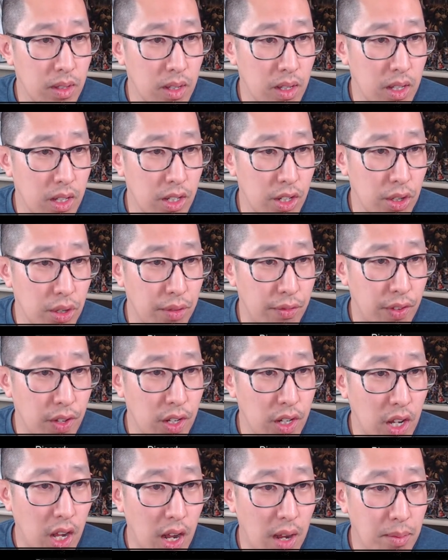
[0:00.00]
you
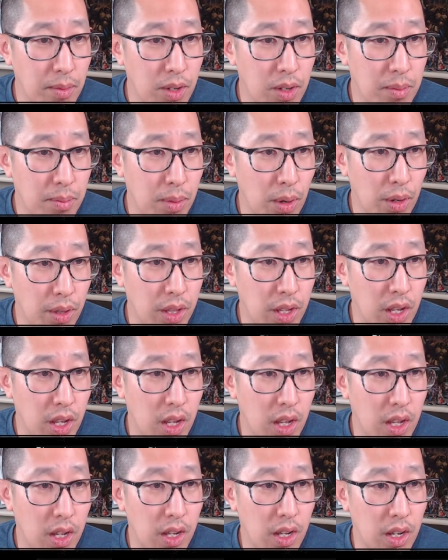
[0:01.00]
feel a hybrid on
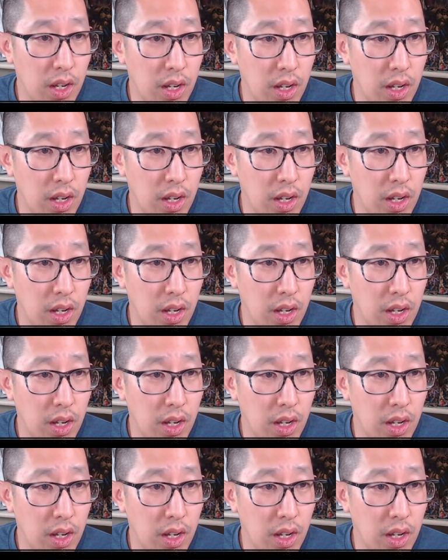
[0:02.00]
Bertha?